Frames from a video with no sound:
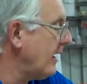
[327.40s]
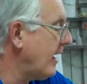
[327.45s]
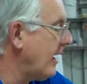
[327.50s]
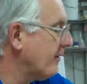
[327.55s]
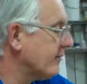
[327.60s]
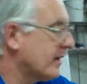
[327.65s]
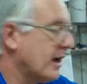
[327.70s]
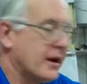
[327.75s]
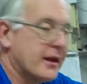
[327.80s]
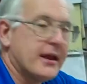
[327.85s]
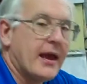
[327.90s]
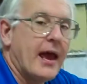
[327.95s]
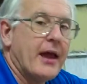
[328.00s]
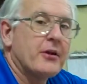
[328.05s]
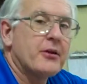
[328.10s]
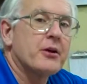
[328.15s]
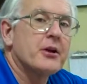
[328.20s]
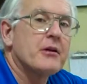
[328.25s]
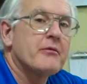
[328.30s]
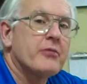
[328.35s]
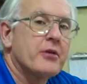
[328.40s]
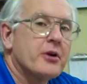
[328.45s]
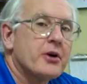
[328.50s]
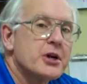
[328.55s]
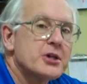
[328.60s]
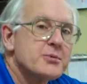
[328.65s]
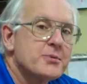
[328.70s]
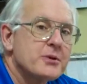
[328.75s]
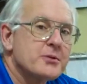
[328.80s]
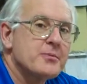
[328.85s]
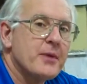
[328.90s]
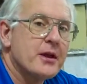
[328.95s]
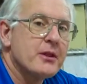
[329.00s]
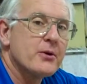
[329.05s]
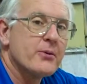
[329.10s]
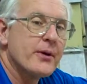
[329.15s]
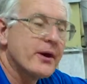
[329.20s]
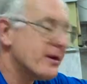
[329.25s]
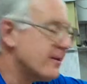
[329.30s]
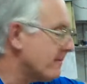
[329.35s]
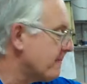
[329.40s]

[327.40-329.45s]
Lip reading: I've got a candle here for Christmas, by the way.